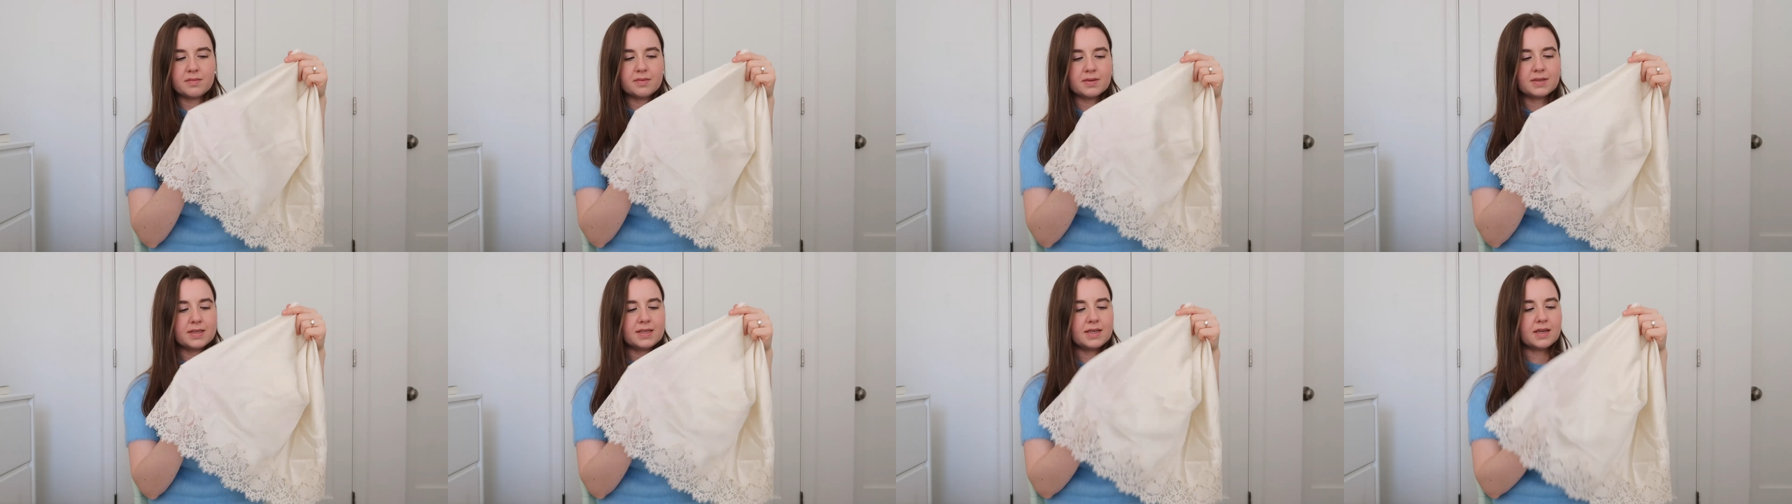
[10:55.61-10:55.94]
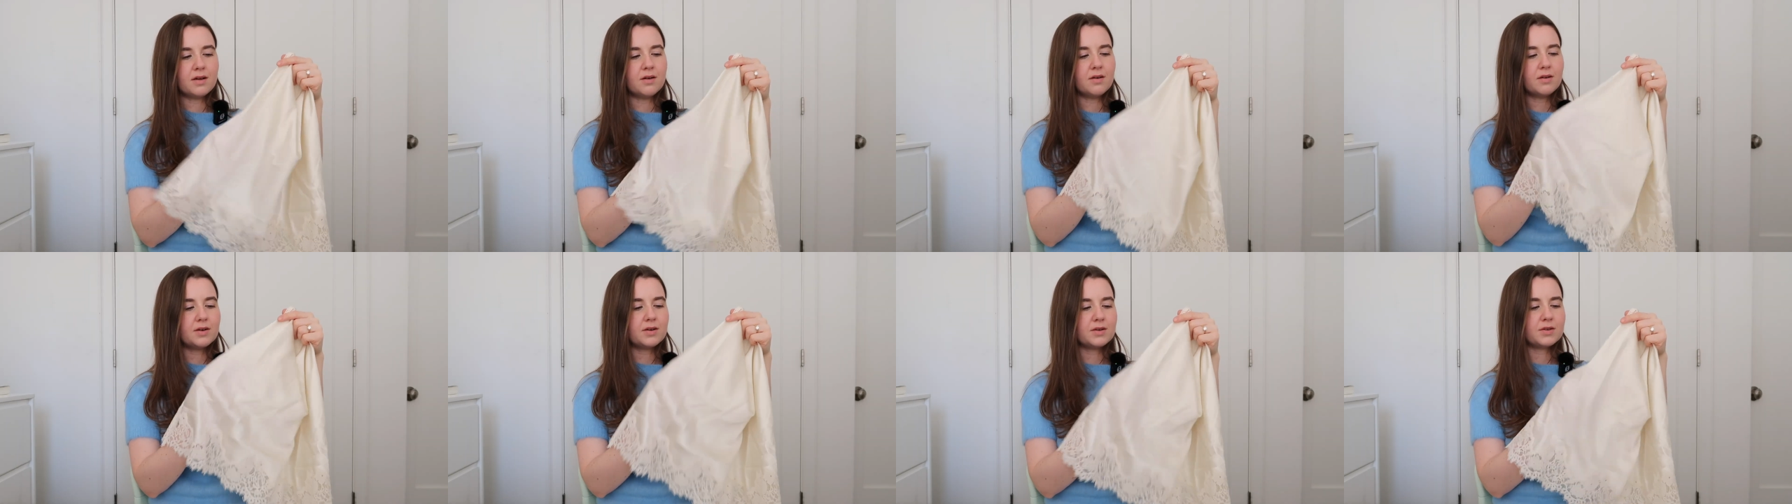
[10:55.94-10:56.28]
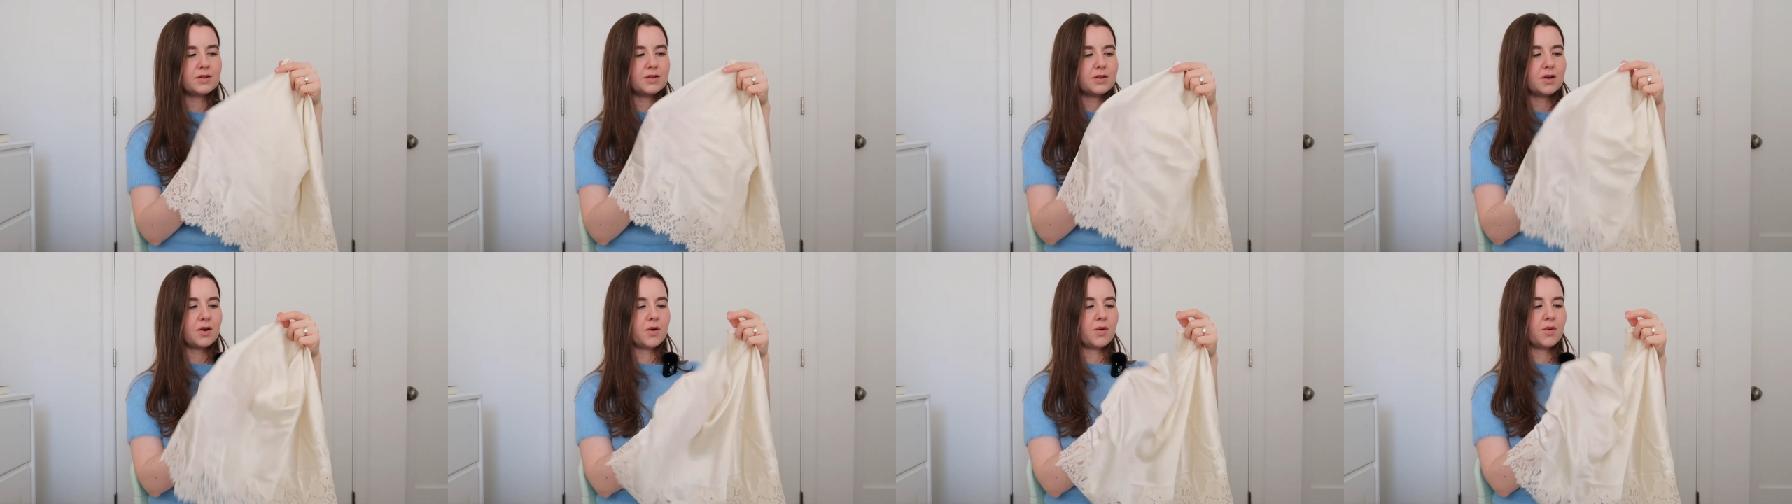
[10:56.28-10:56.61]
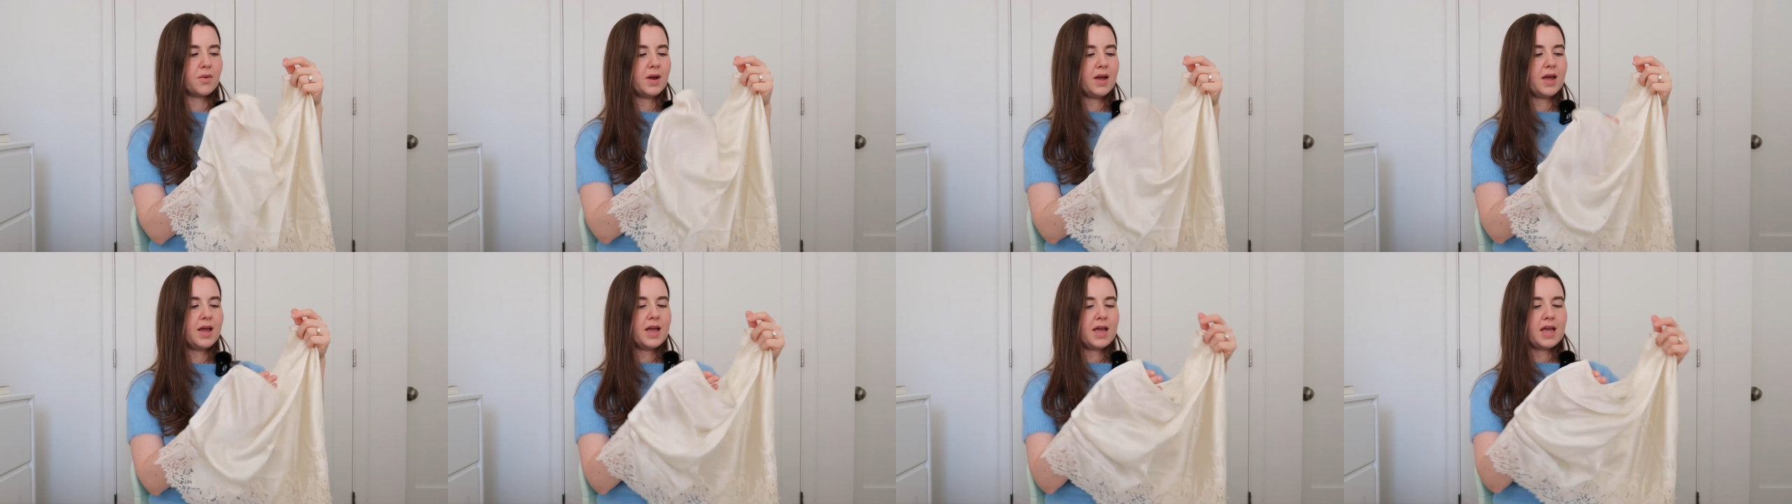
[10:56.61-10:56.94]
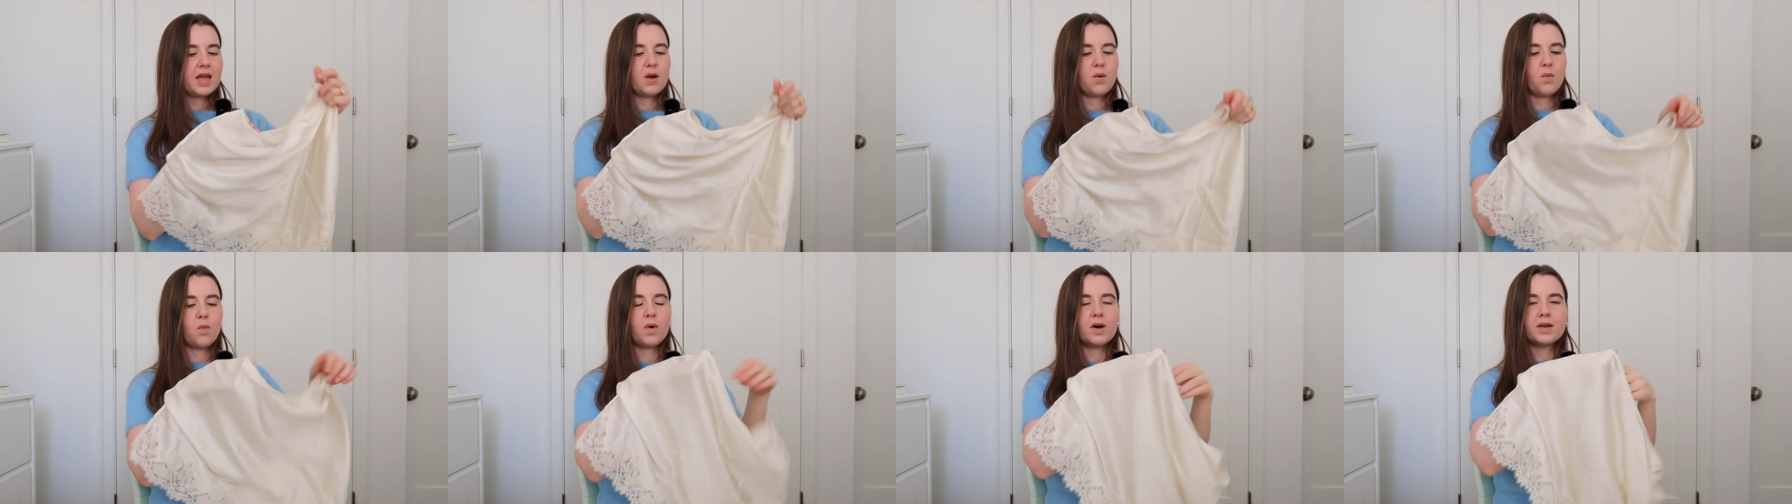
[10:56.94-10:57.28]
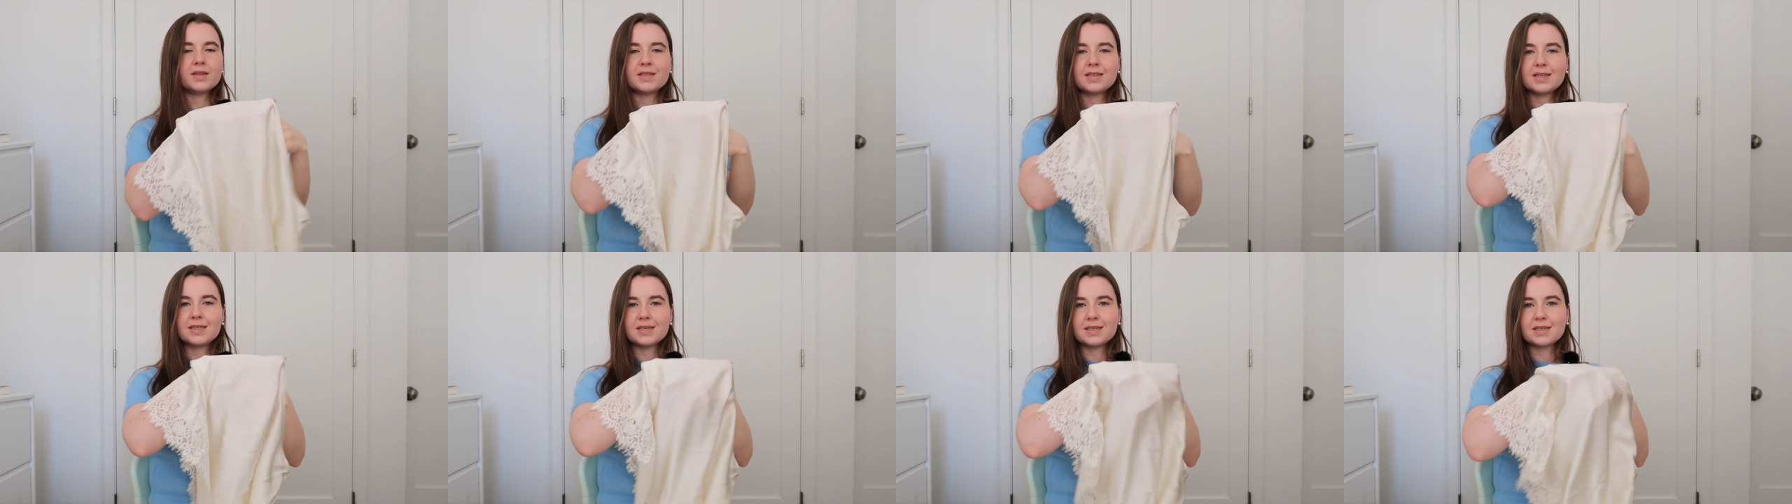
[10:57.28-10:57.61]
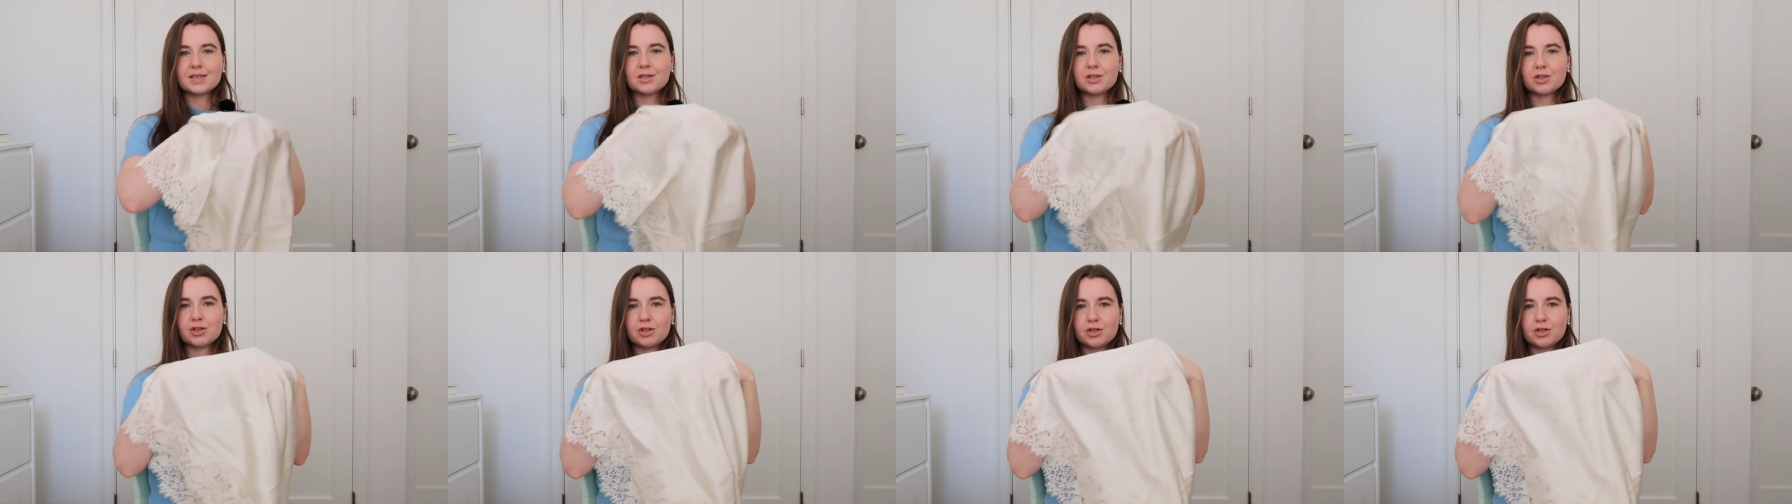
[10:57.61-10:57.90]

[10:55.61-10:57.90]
silk, so it wasn't